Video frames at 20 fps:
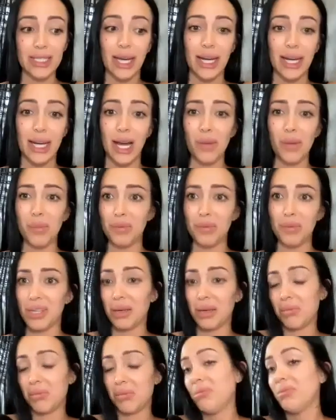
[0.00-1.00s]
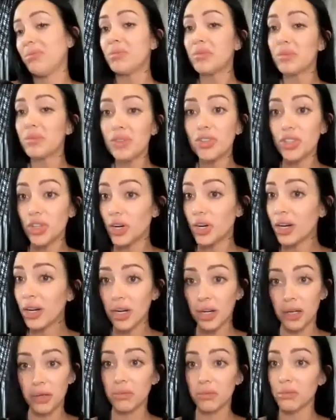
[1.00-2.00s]
tied up? I was like,
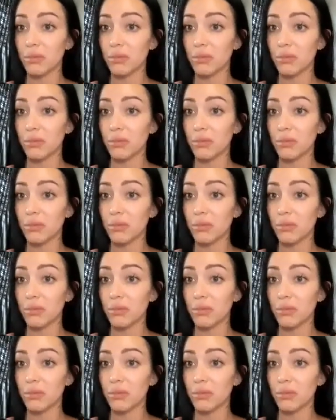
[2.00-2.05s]
sure,